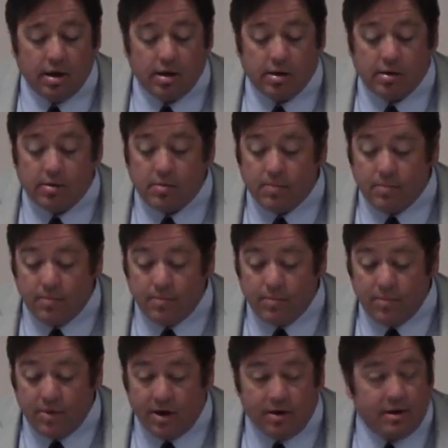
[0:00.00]
Second.
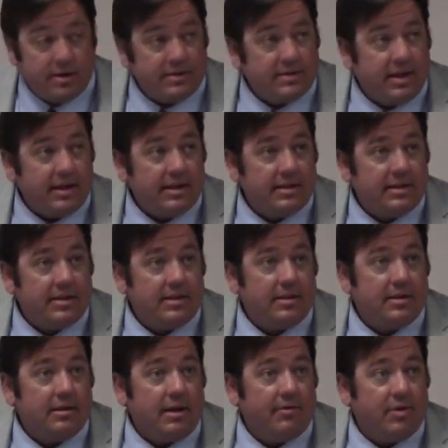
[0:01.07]
Um, there it is, seconded.
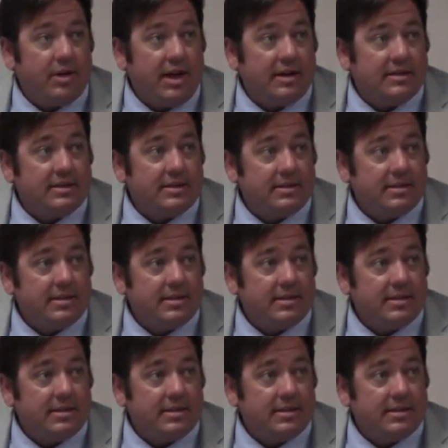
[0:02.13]
I uh, vote yes.